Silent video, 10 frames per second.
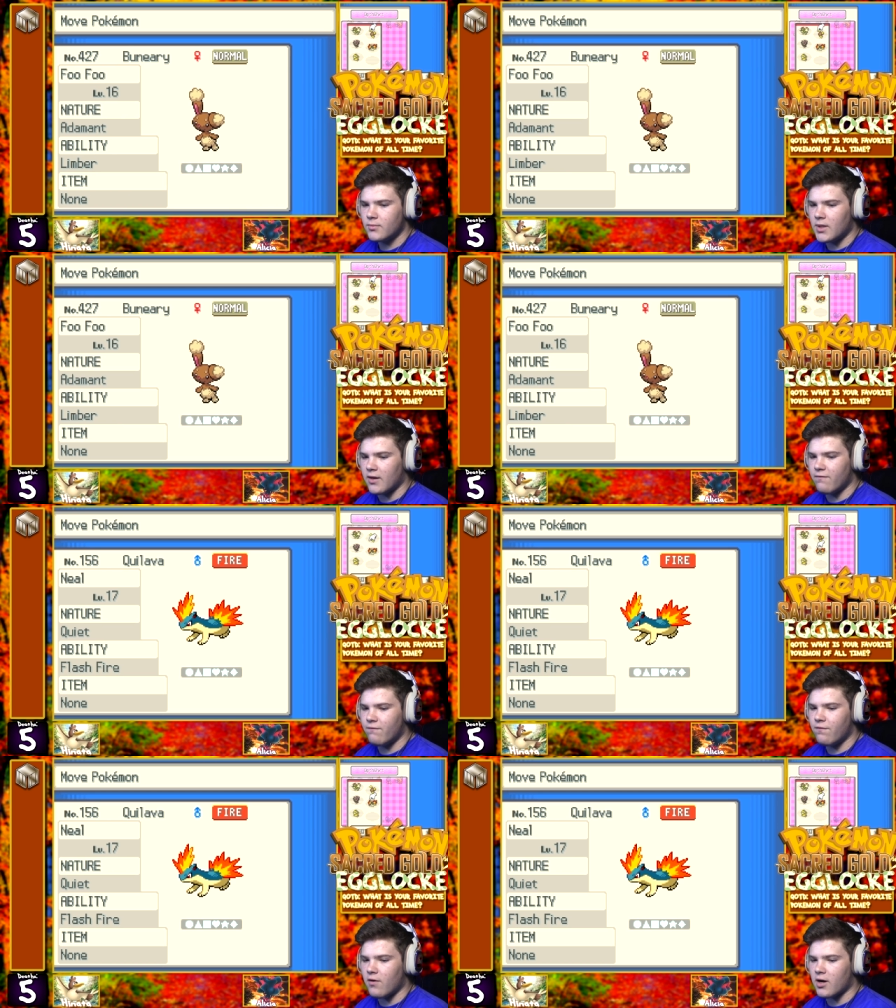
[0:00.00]
That
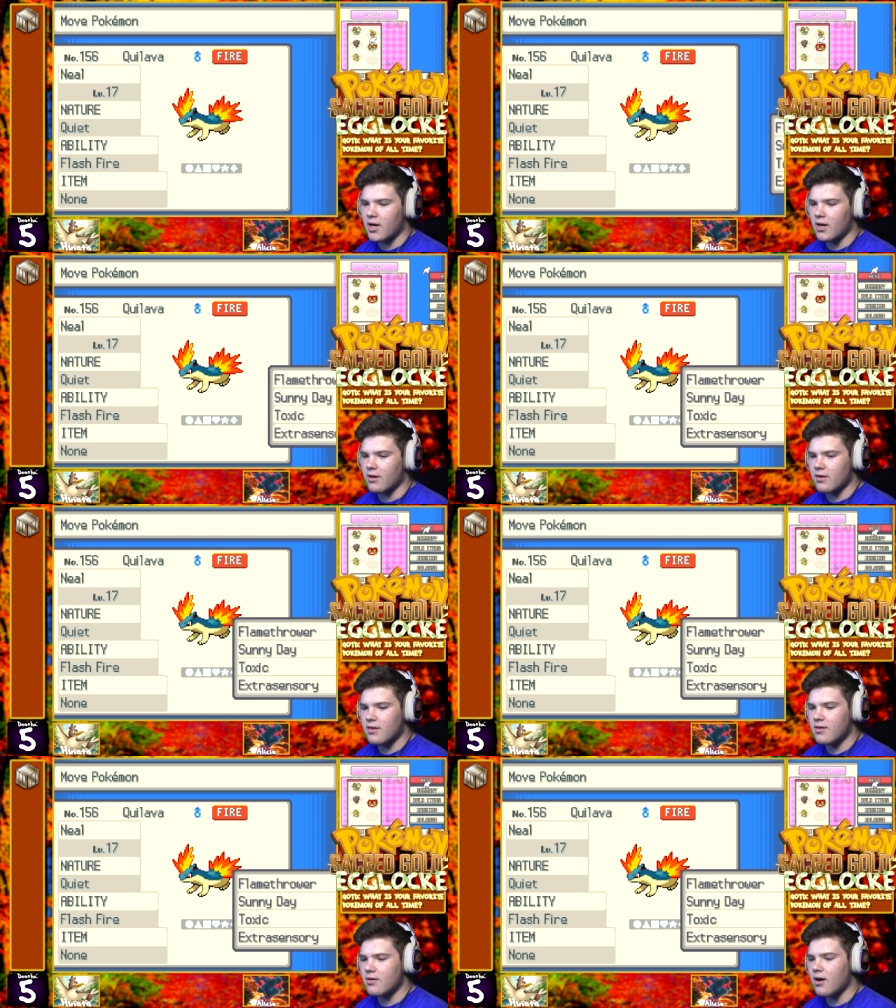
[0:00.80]
fucking
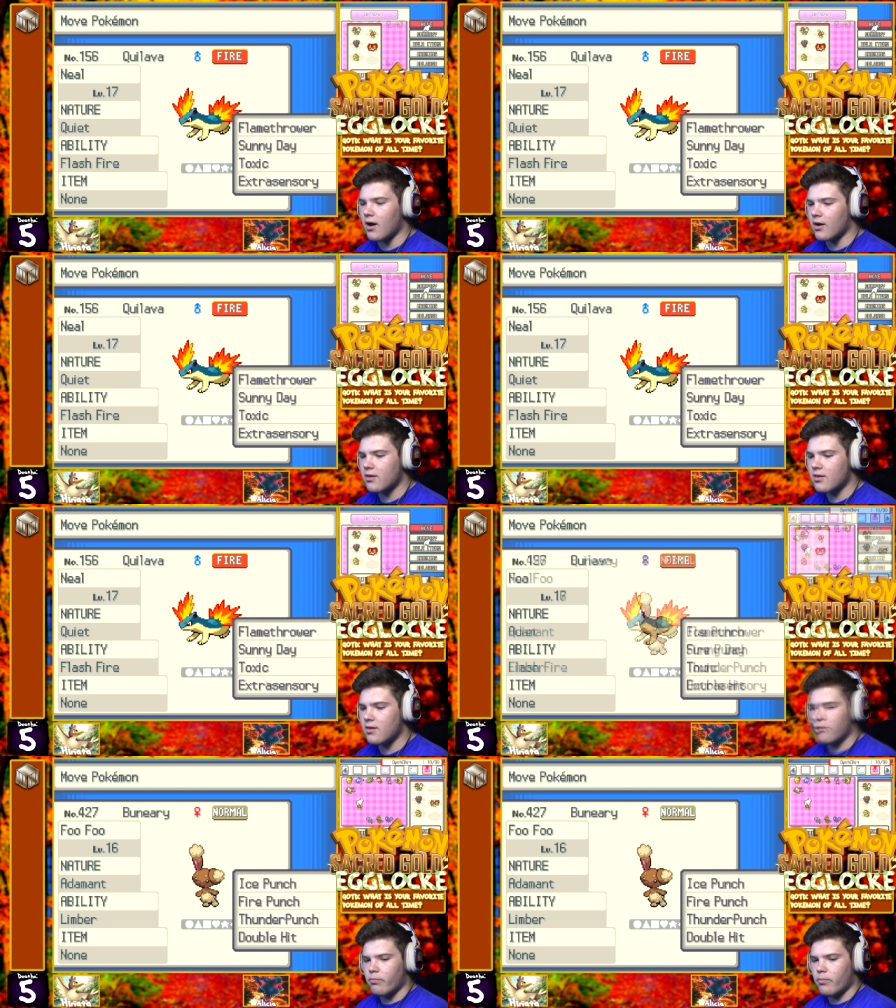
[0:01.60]

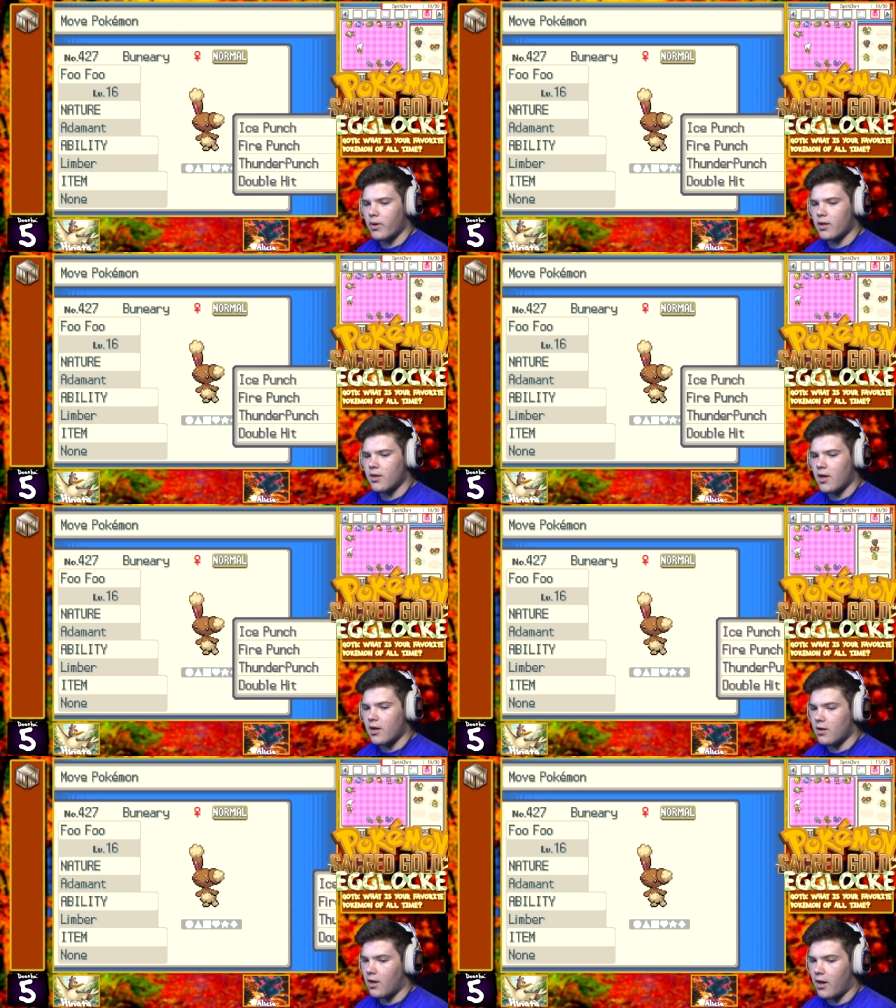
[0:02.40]
sucks. Man,
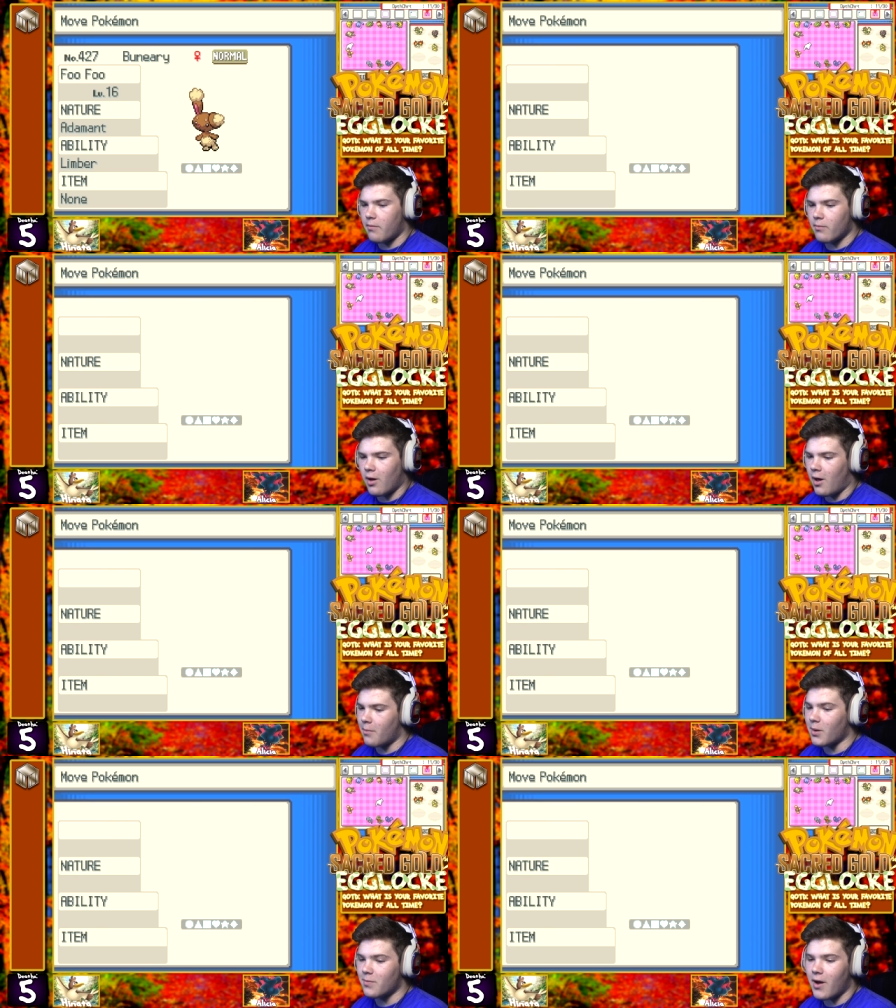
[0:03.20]
that I'm
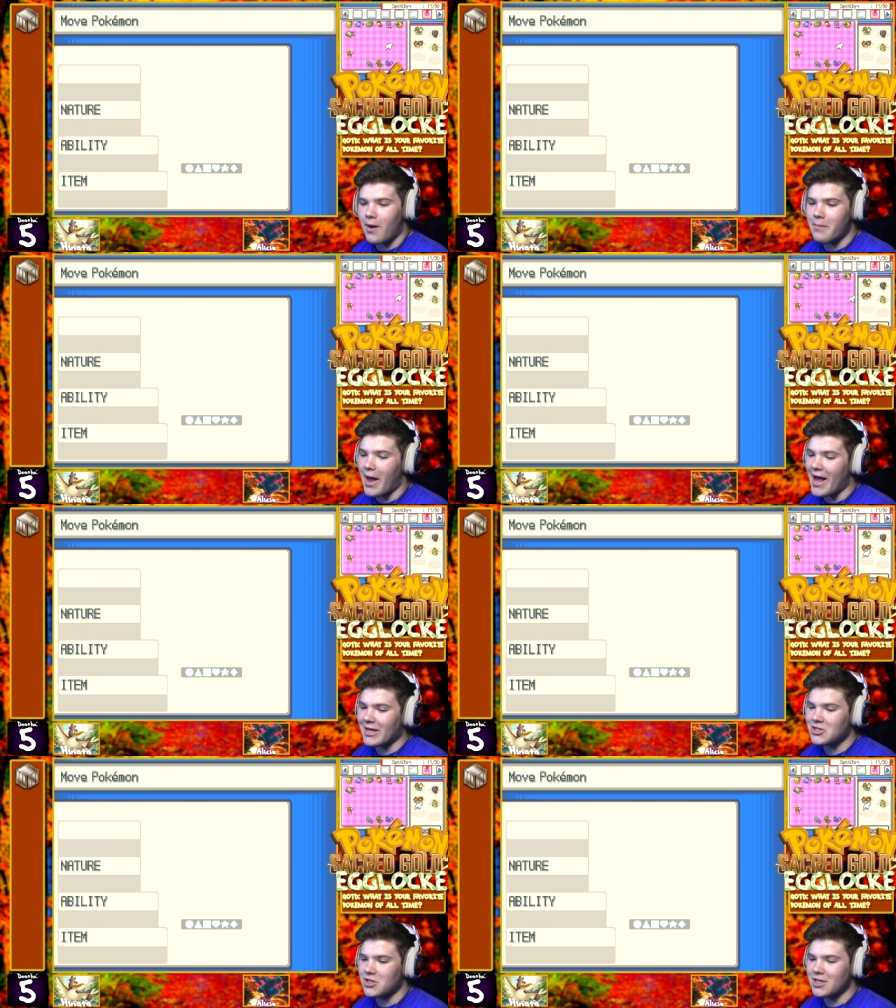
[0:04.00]
I'm up I'm
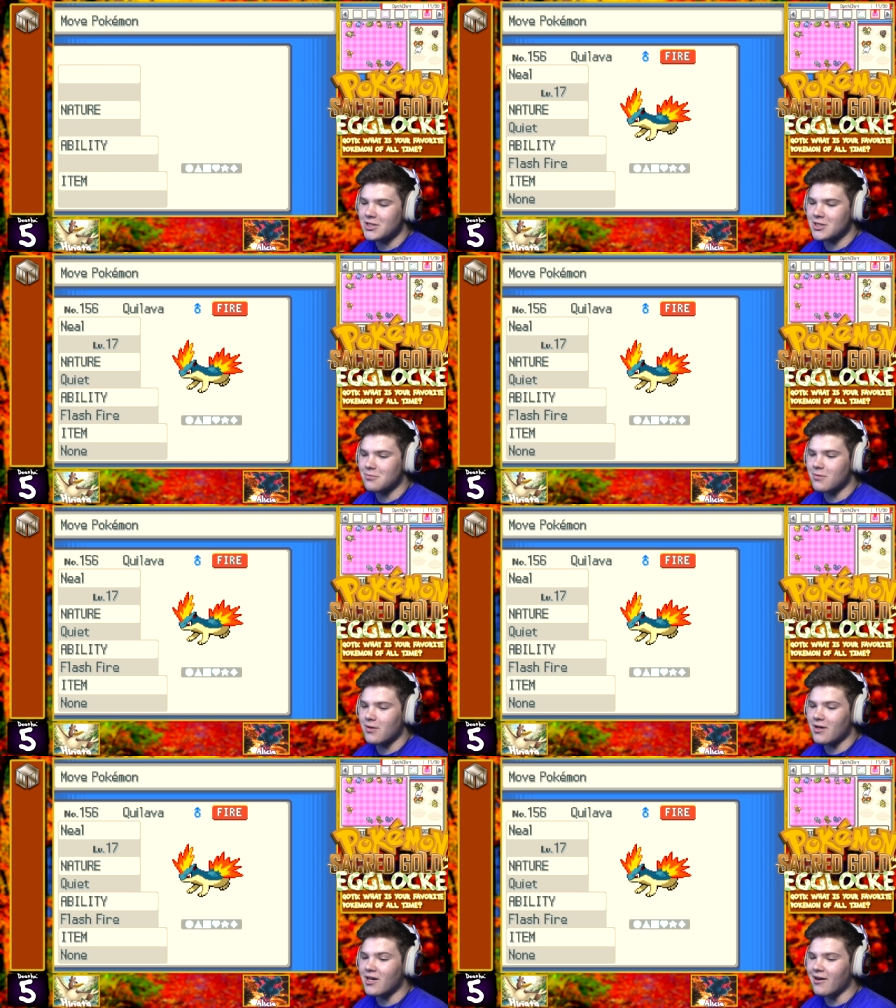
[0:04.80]
actually just
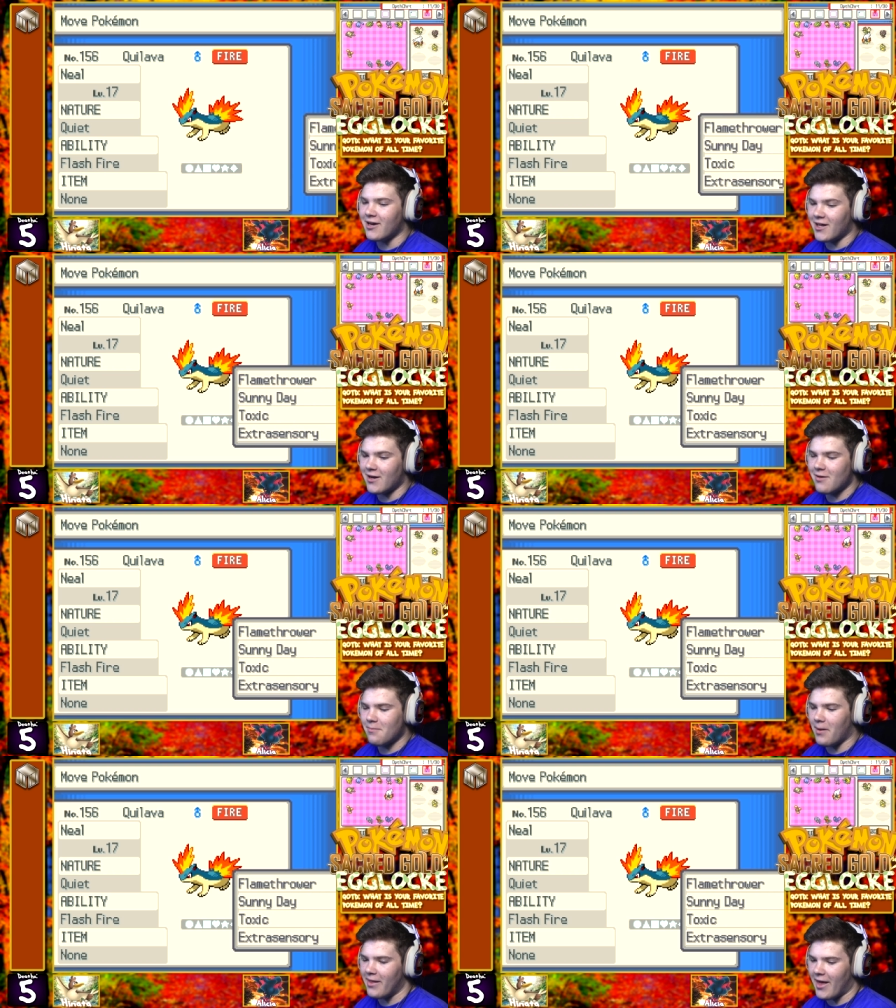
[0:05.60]
gutted
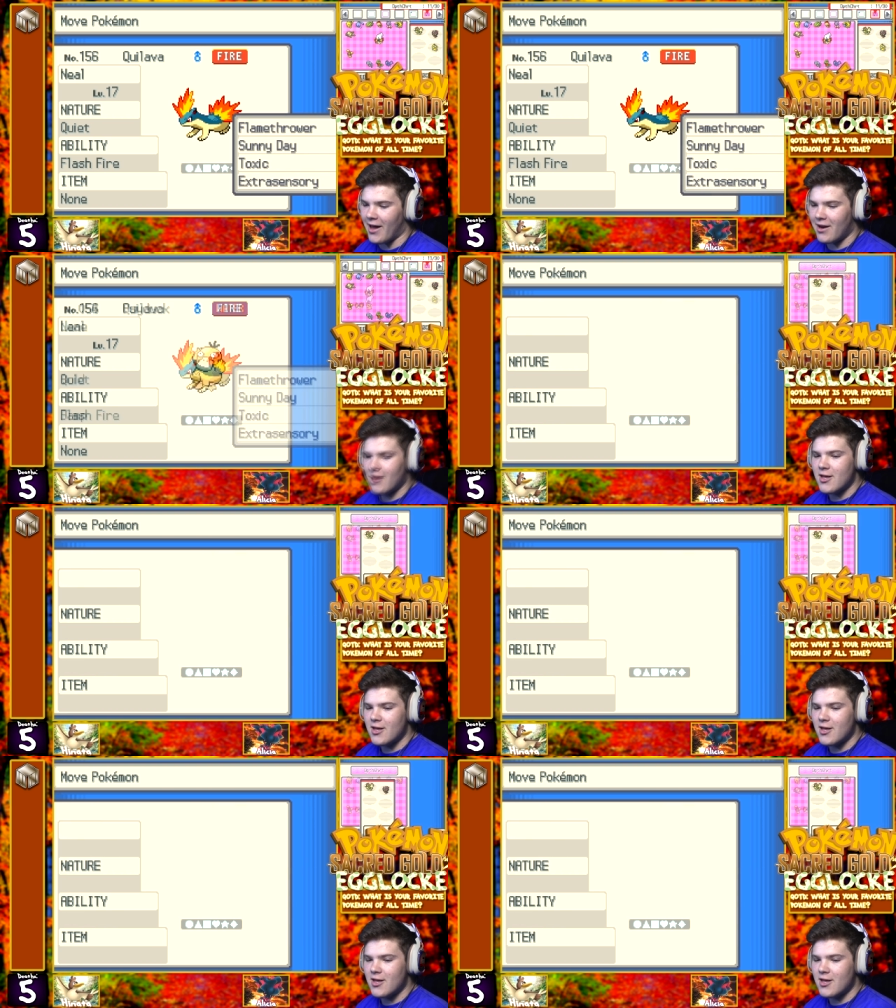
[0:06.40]
by that.